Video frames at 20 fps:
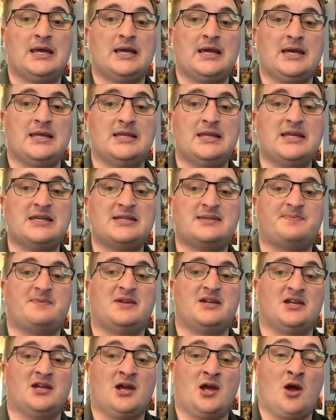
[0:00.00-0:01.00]
In this
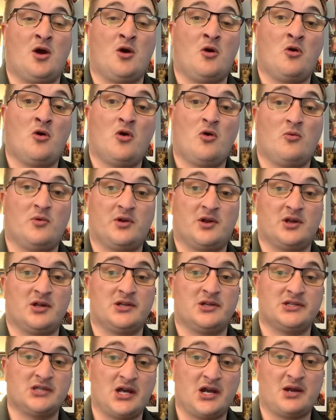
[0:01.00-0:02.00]
video, we're
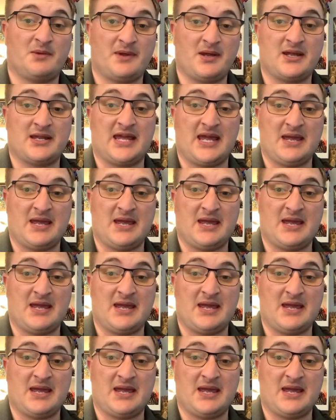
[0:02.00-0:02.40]
going to talk about